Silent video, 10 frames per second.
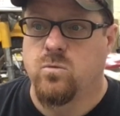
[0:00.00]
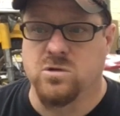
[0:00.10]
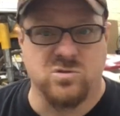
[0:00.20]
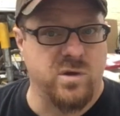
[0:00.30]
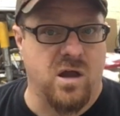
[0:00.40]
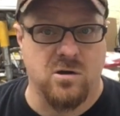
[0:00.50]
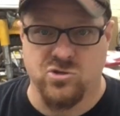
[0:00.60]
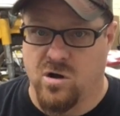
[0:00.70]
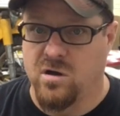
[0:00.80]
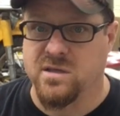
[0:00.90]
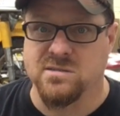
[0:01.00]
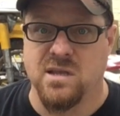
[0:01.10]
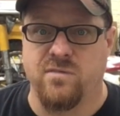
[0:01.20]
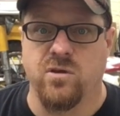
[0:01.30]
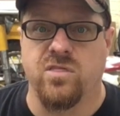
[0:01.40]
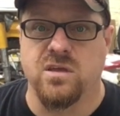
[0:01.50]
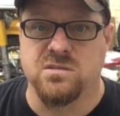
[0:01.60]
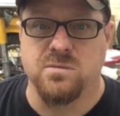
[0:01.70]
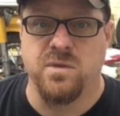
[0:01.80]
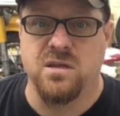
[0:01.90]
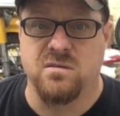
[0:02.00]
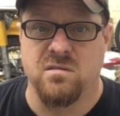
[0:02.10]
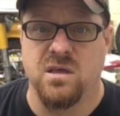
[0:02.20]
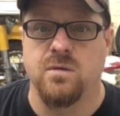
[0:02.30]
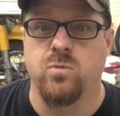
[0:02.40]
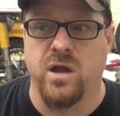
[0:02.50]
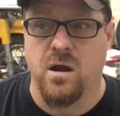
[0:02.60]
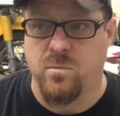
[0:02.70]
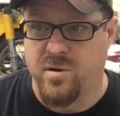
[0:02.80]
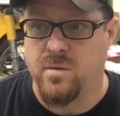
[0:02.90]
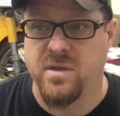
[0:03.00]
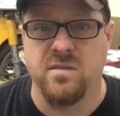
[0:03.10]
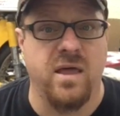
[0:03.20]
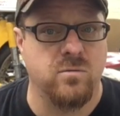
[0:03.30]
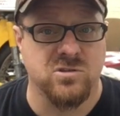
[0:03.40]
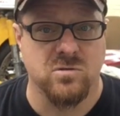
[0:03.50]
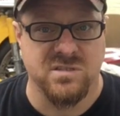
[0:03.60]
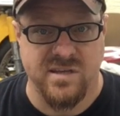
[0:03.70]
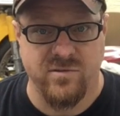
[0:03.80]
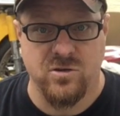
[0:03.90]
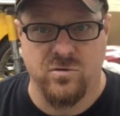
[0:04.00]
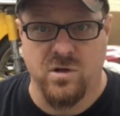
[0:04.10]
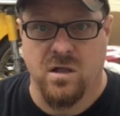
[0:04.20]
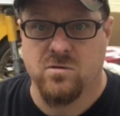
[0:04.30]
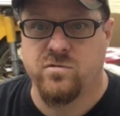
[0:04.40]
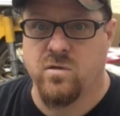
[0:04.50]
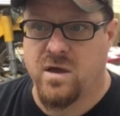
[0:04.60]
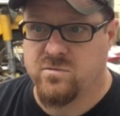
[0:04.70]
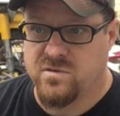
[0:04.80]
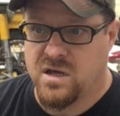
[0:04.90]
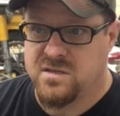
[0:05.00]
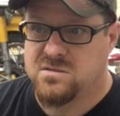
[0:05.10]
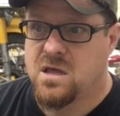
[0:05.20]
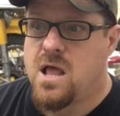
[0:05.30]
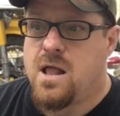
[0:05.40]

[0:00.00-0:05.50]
Once we got our drawings and everything submitted to them, we got our permit, and that was only $72, so that was nice.